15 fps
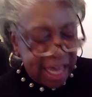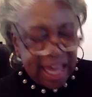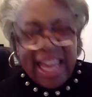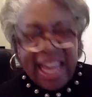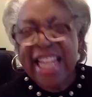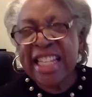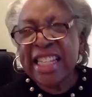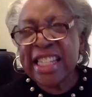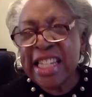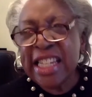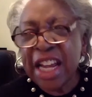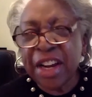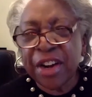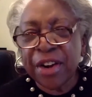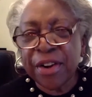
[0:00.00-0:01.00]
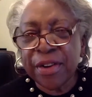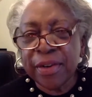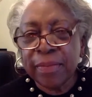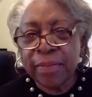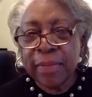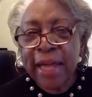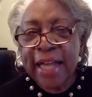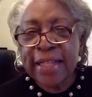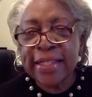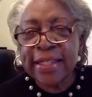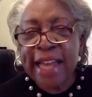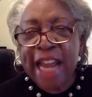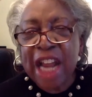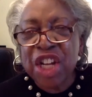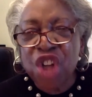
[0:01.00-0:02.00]
He snickered and
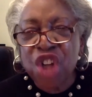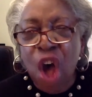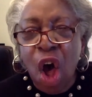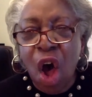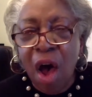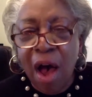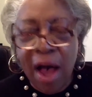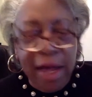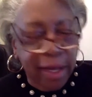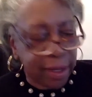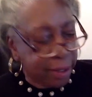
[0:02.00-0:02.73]
said, a dog.